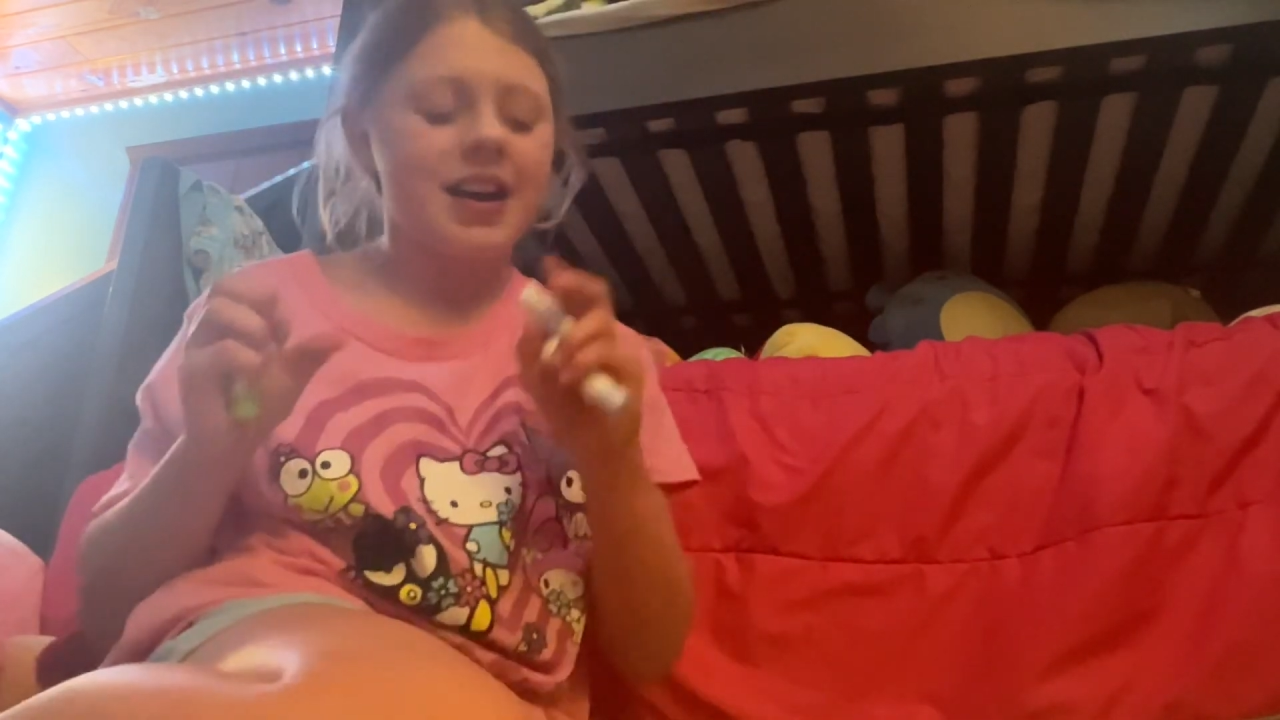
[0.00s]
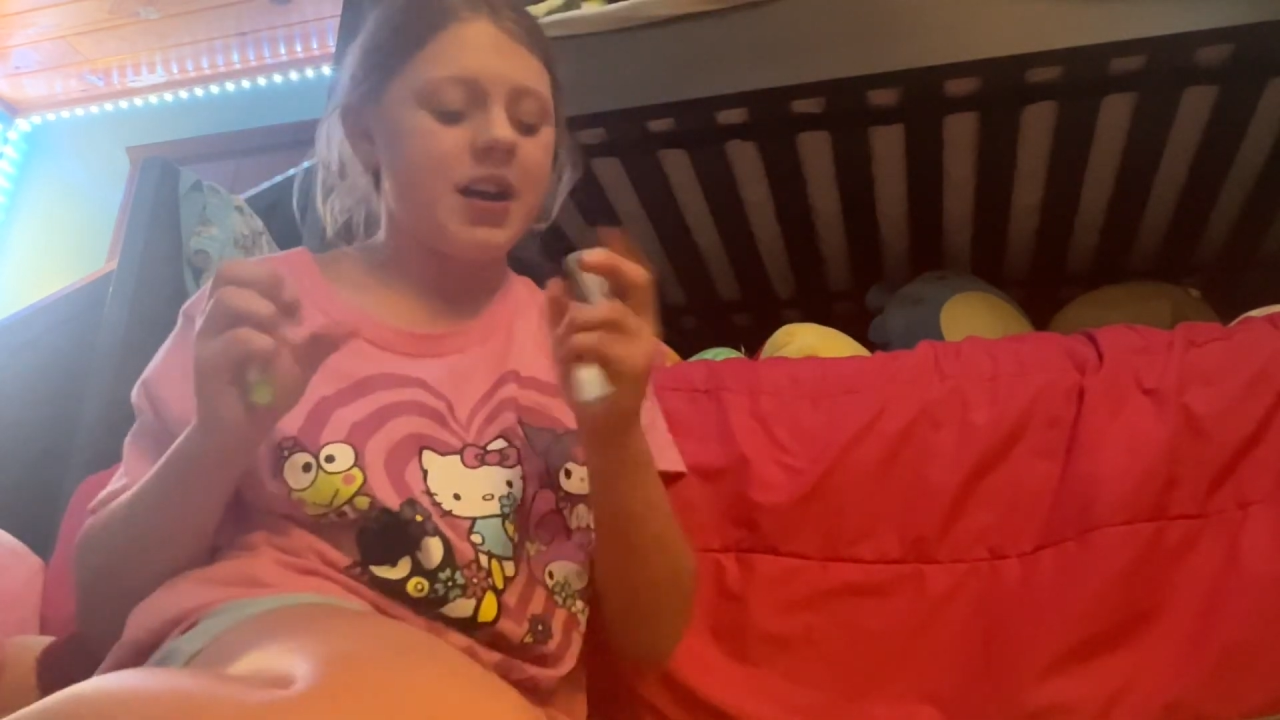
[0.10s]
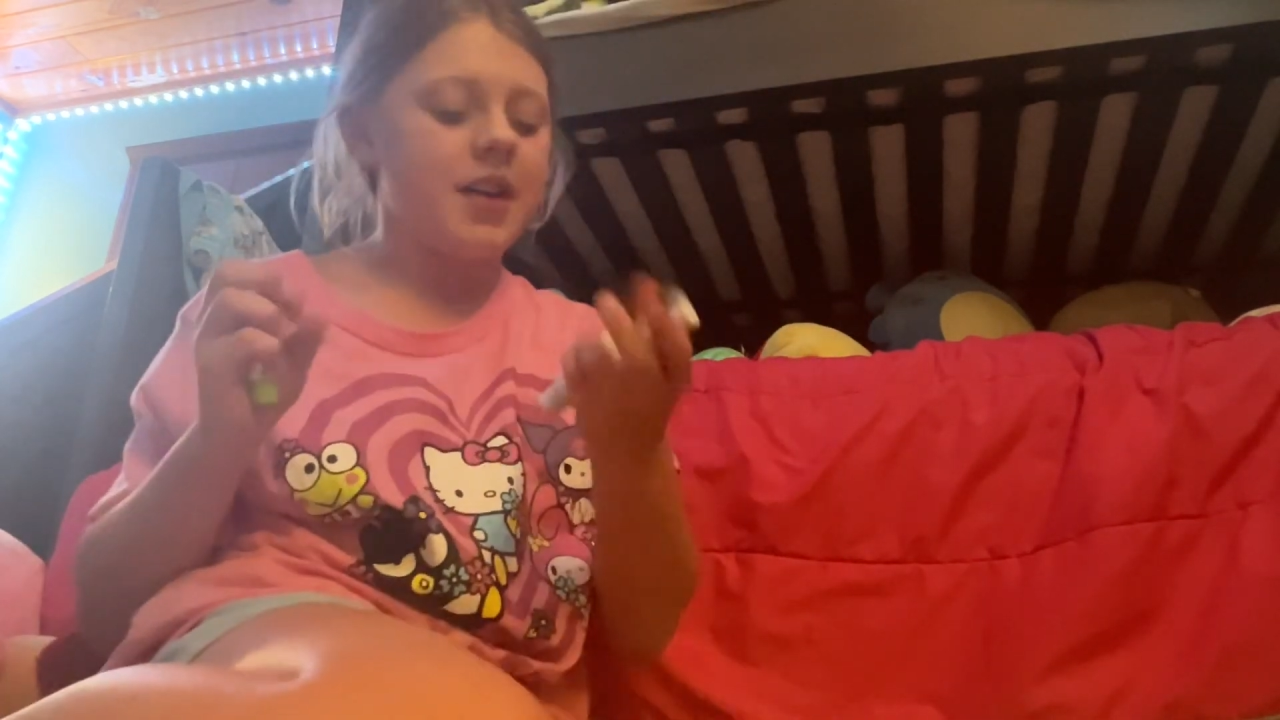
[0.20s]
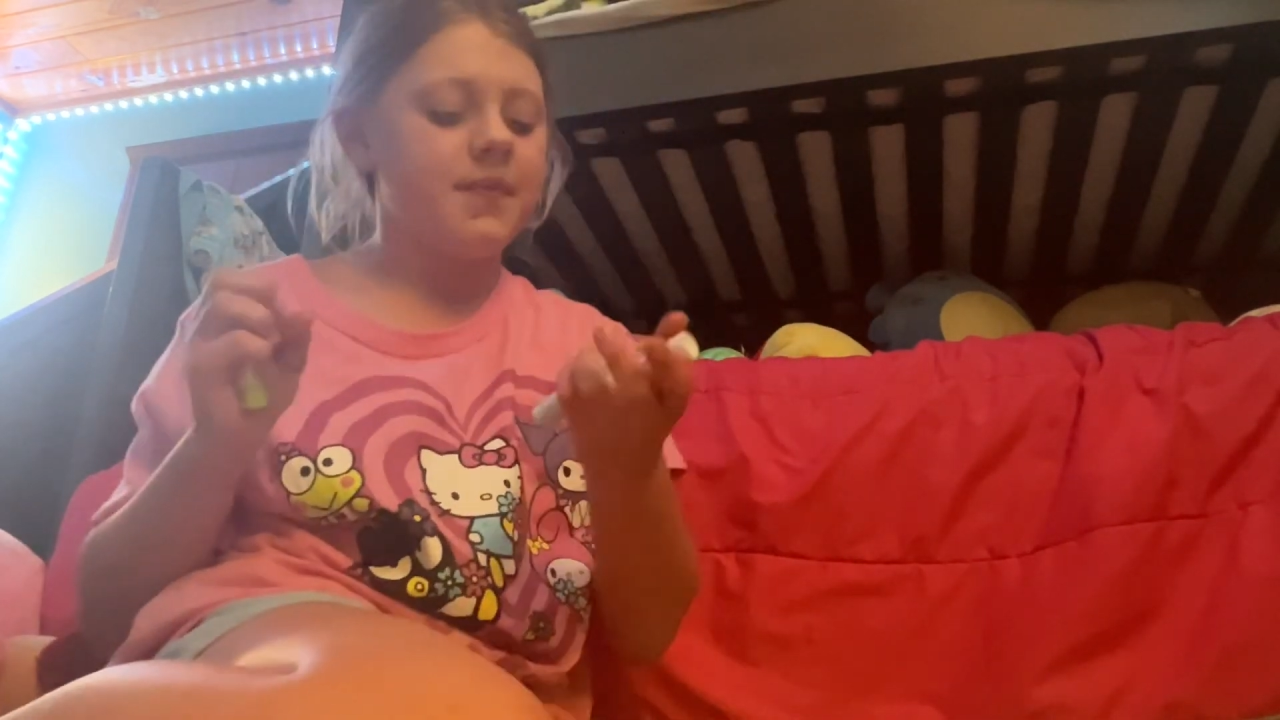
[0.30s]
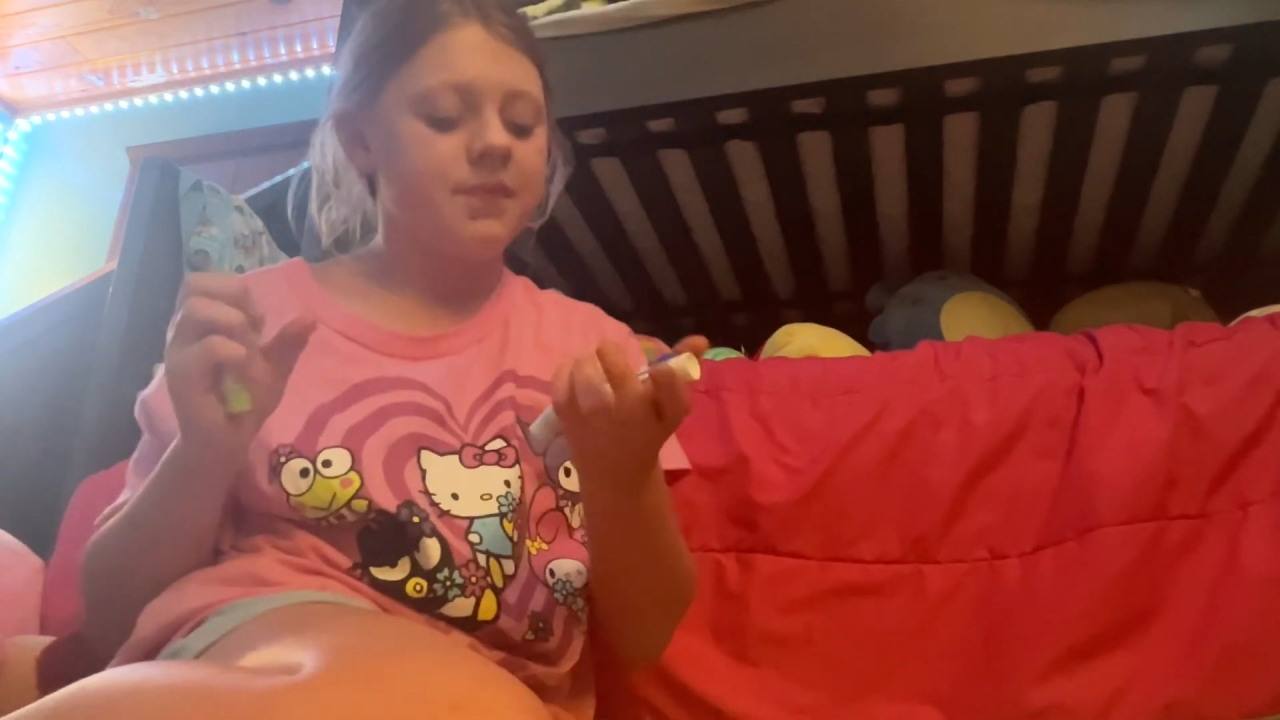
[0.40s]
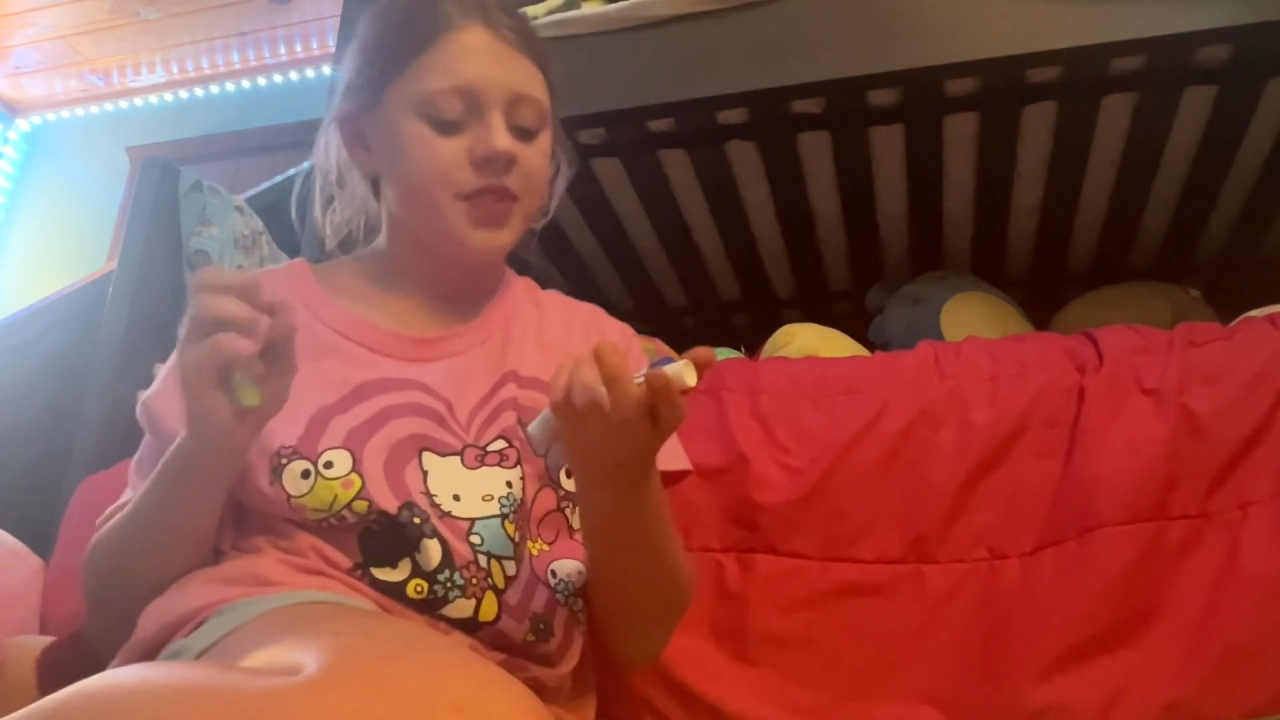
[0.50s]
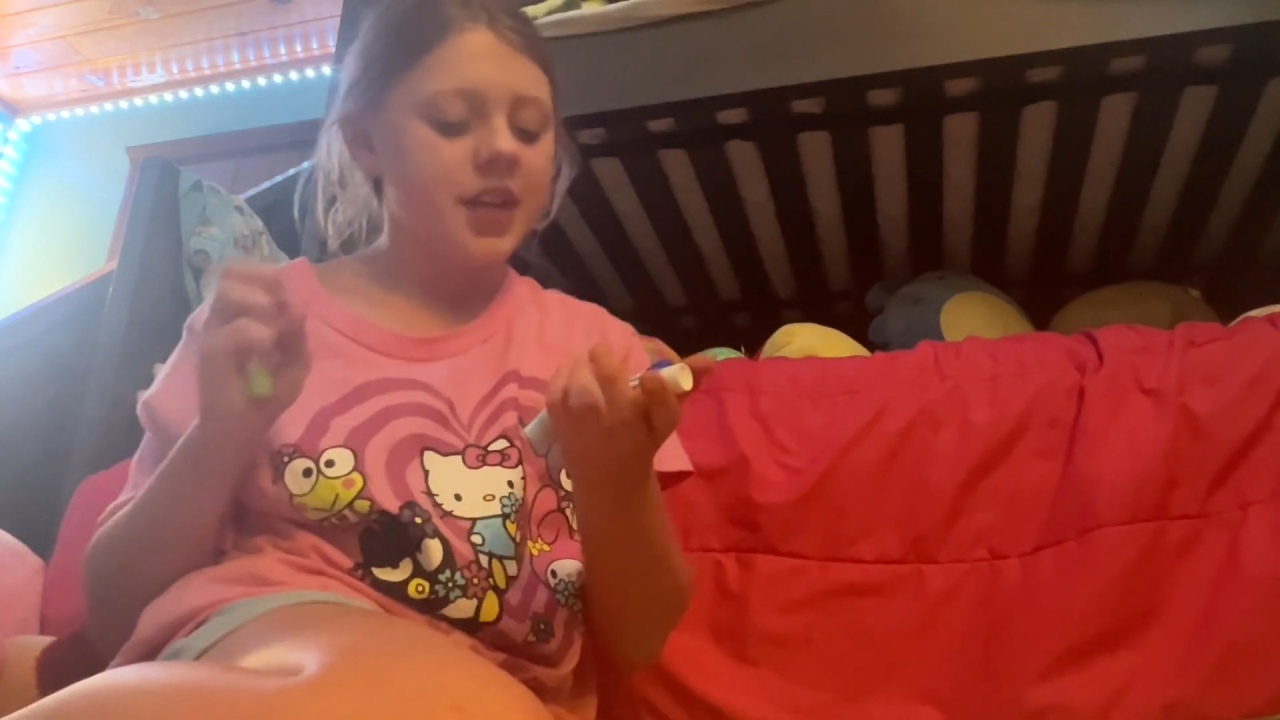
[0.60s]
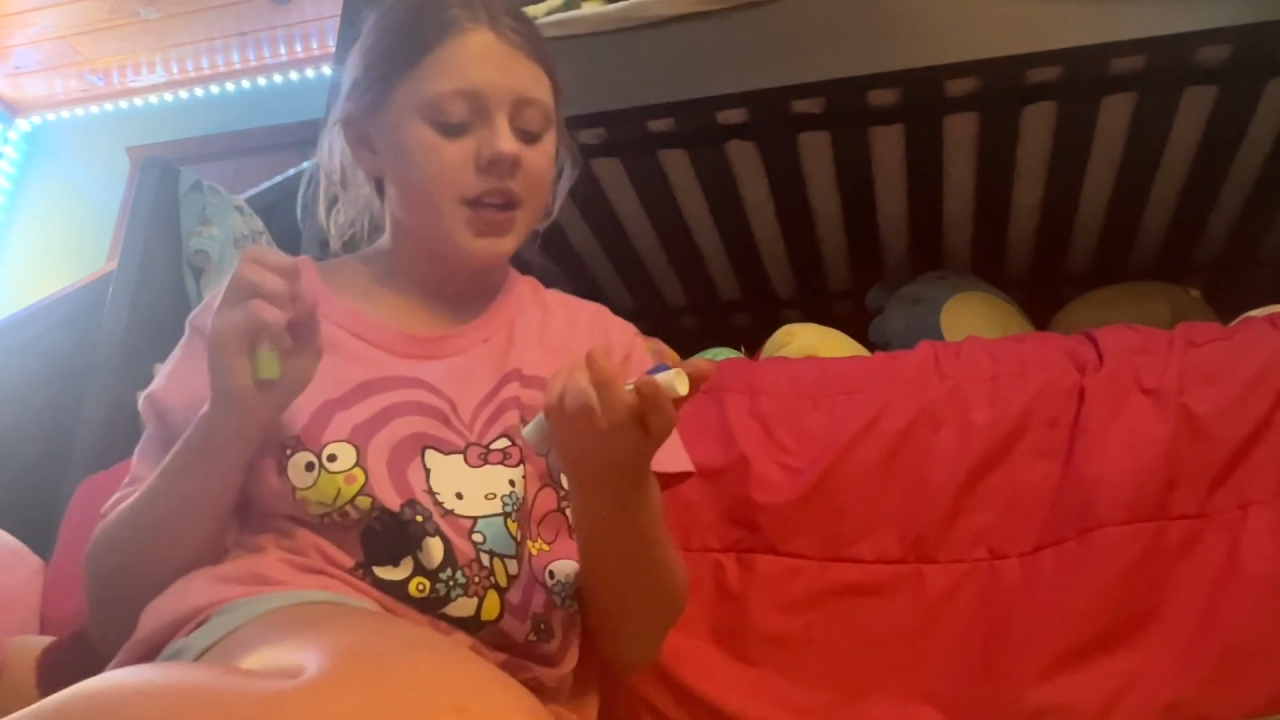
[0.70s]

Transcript: um,